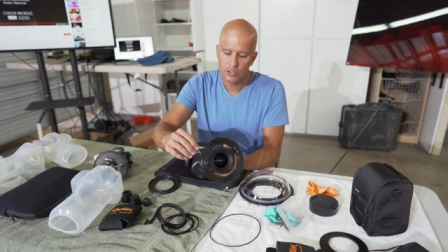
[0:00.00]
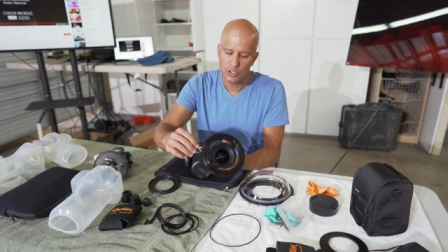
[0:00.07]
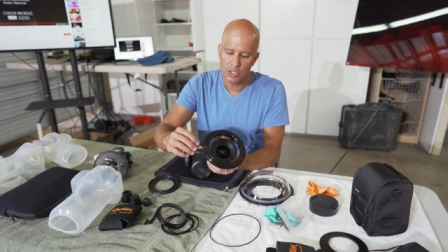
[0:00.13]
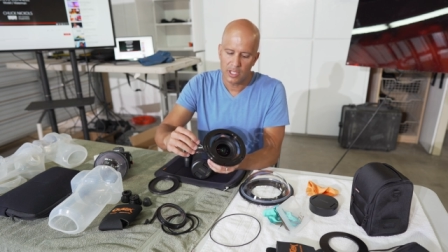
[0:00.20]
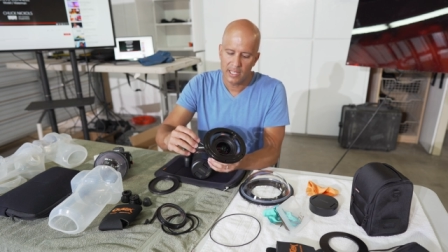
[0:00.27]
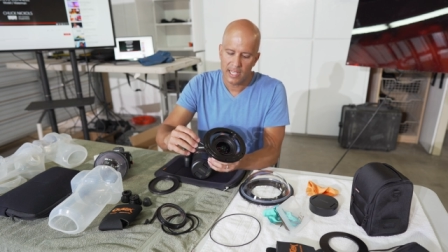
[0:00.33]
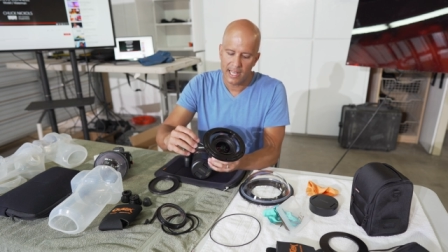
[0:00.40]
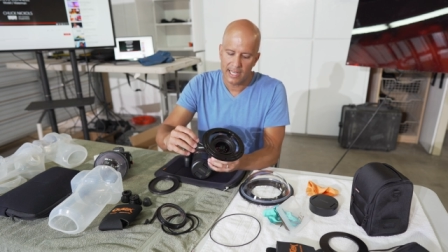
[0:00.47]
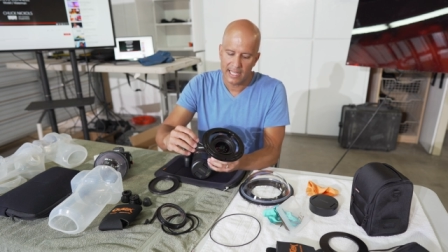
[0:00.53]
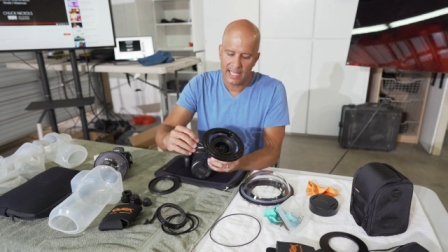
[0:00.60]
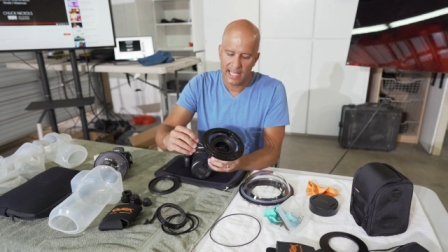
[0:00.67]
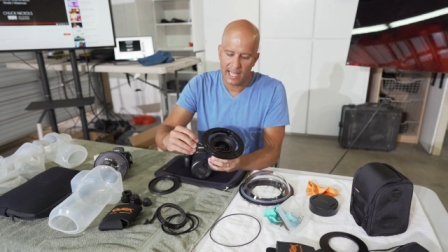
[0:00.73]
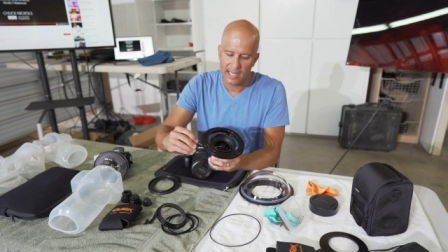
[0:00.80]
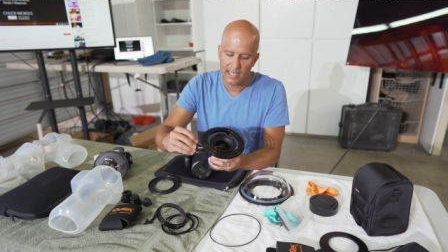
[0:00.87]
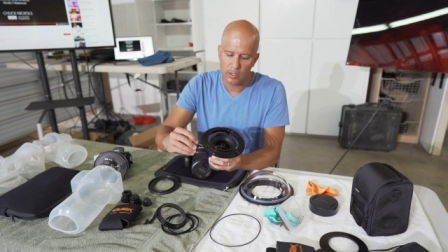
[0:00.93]
so you kind of
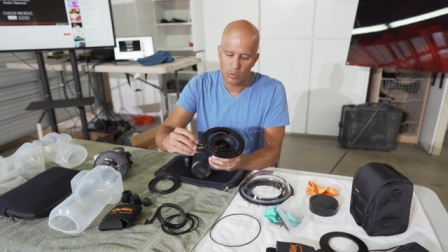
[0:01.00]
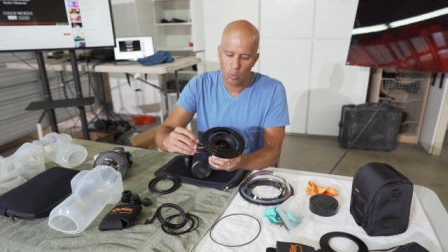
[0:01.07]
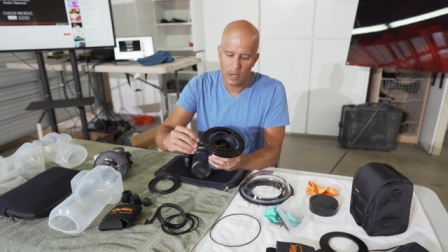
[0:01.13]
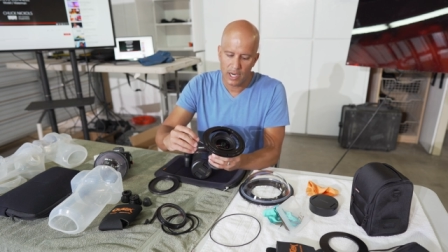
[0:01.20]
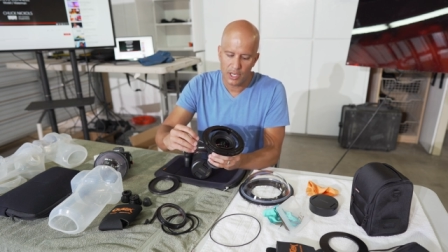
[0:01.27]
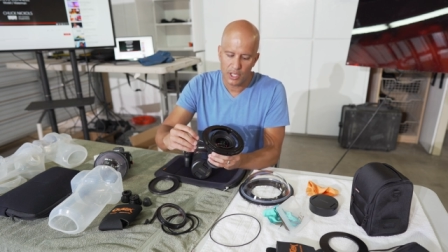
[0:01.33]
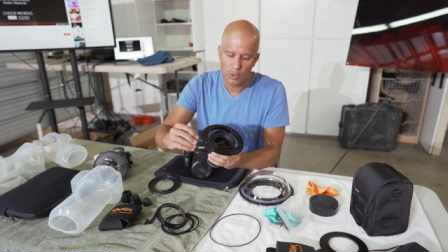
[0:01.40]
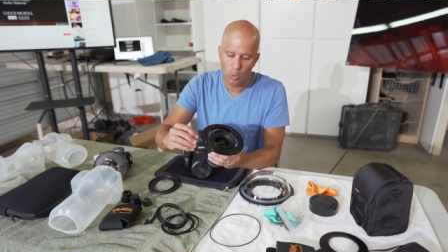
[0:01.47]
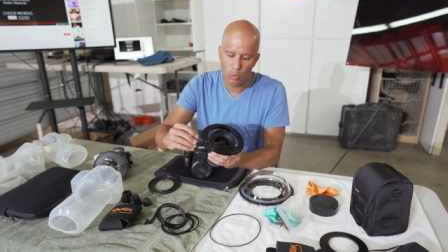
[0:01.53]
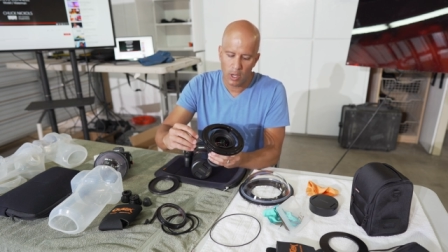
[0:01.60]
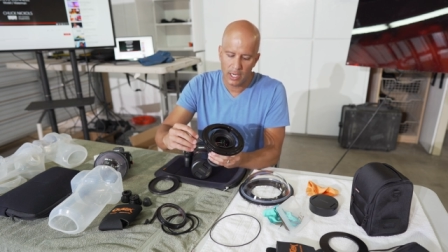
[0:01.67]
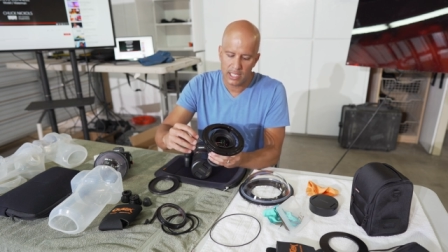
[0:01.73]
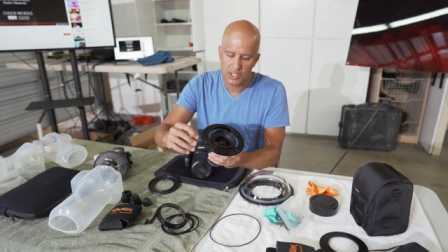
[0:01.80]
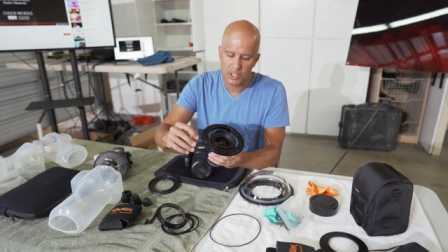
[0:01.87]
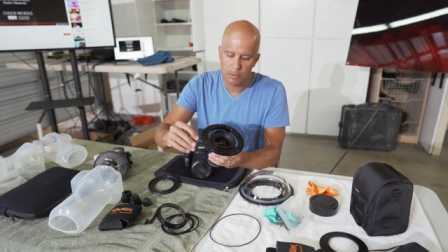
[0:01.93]
get it where you
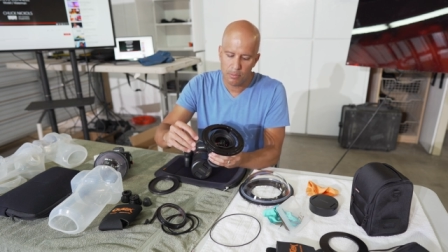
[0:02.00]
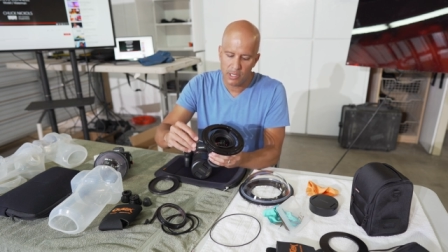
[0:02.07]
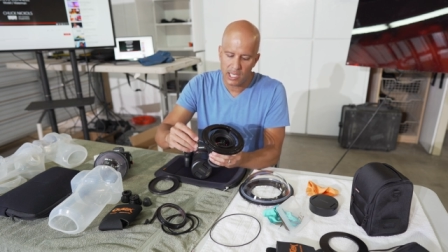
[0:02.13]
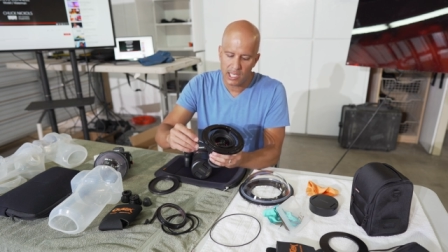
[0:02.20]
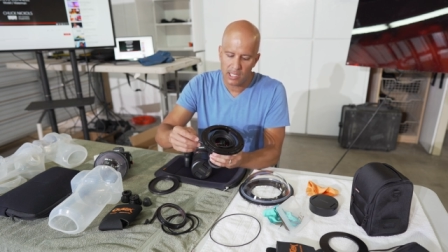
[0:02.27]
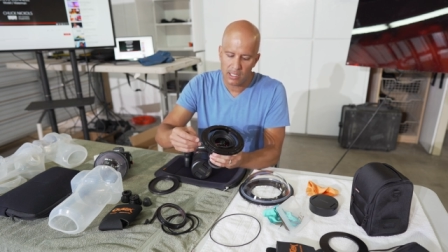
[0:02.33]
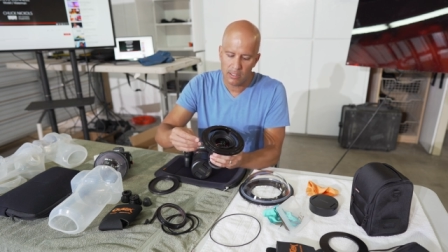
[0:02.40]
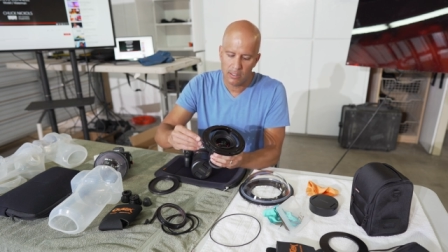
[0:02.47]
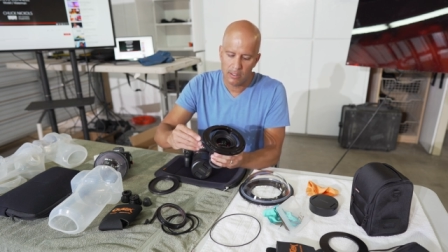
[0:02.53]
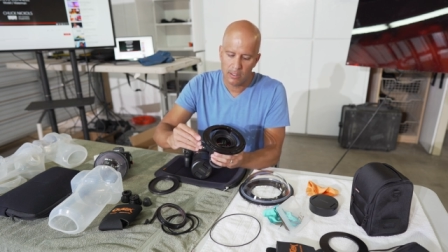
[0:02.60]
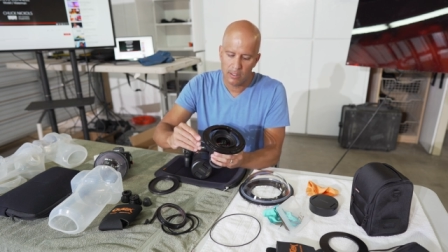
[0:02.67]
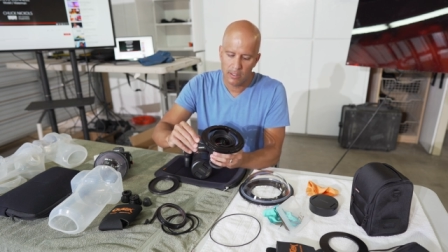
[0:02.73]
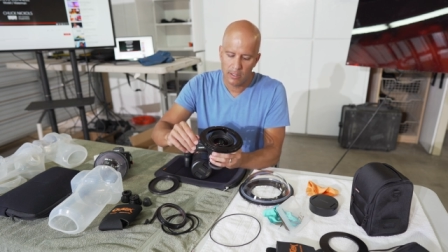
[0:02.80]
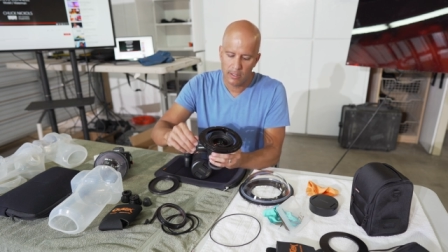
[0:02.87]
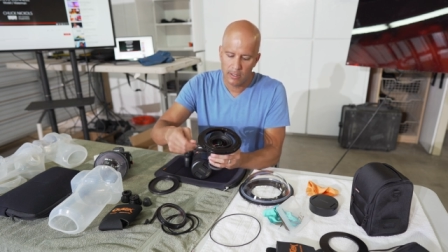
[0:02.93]
want it to be,
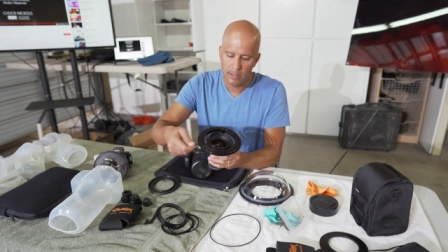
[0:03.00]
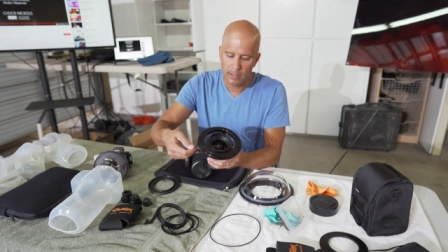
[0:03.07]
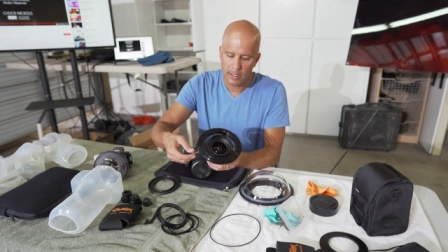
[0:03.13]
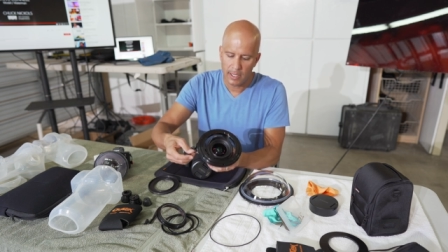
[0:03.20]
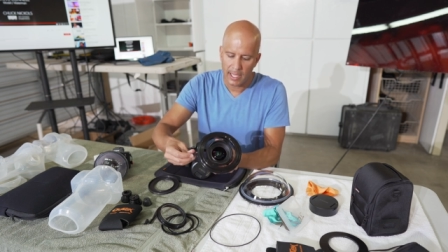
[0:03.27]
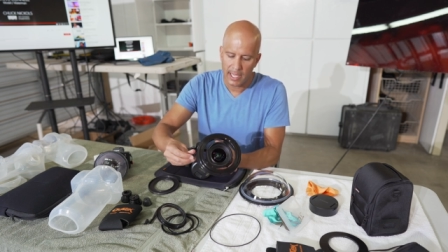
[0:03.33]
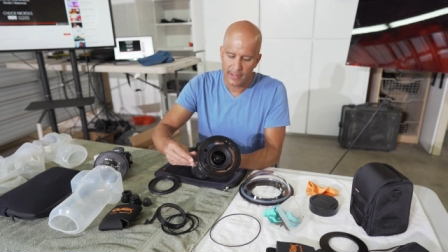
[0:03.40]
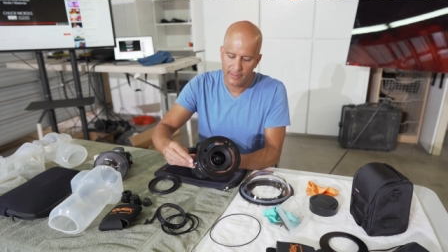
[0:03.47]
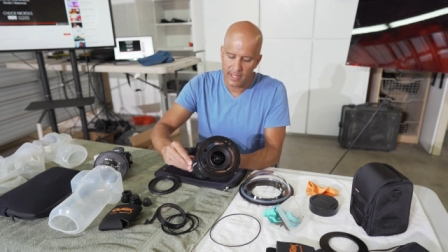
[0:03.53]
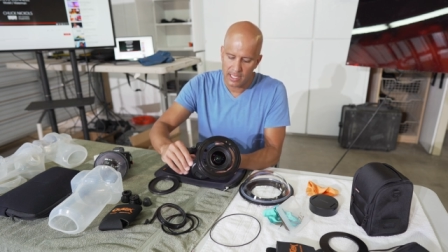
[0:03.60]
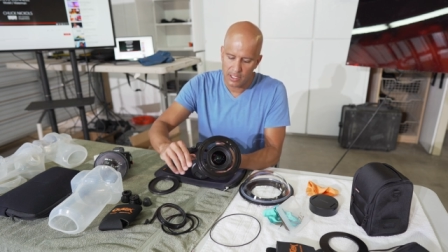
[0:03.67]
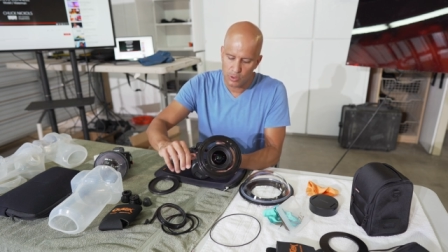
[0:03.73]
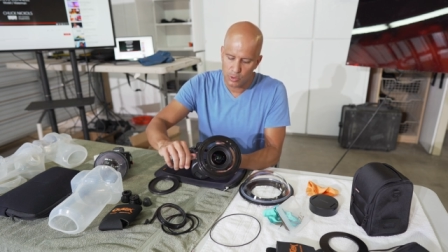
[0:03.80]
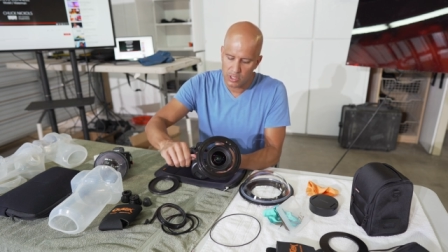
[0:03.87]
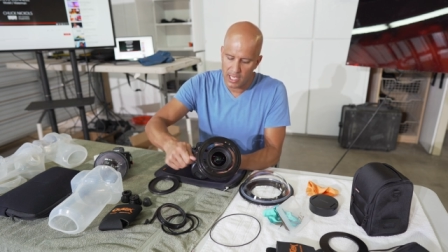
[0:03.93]
and
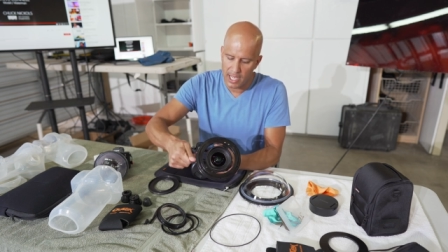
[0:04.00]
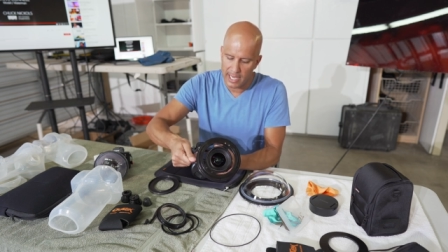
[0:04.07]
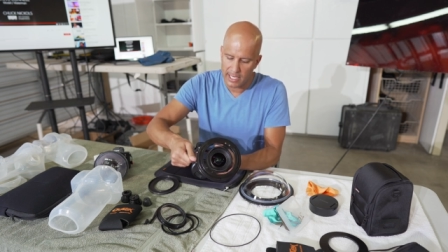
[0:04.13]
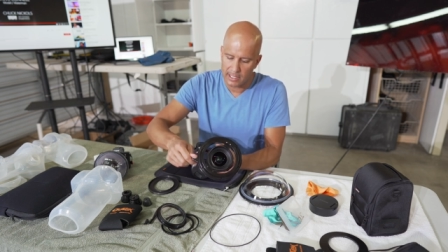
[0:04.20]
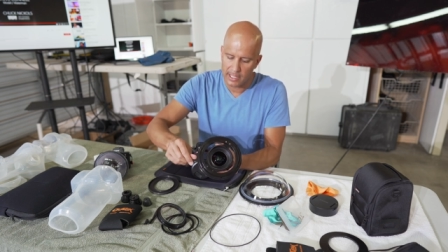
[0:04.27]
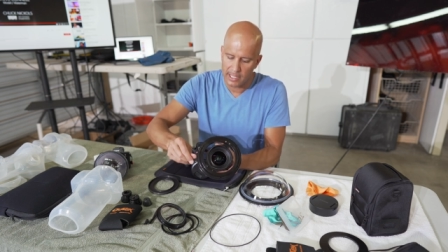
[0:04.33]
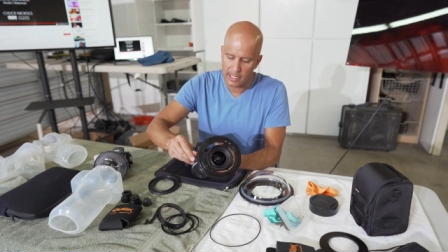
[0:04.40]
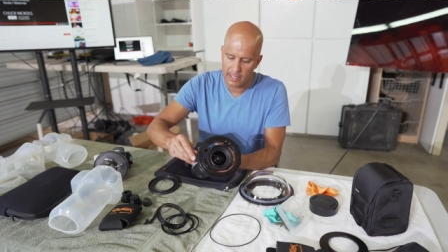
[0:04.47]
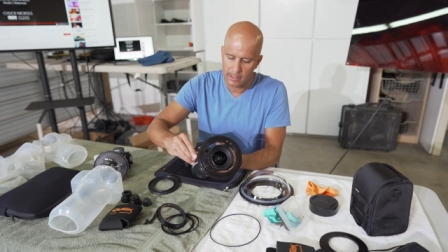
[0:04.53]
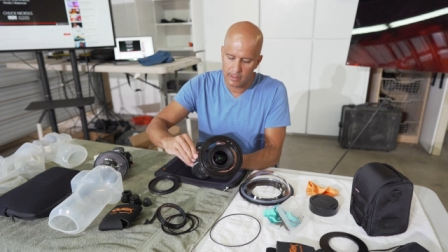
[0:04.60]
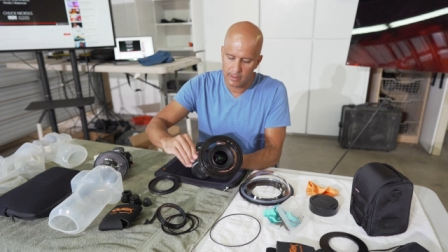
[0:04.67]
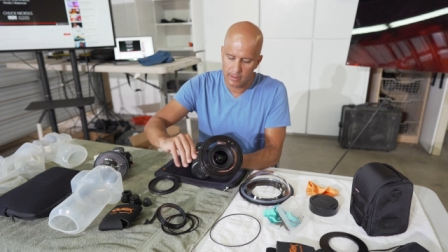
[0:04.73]
then you tighten it.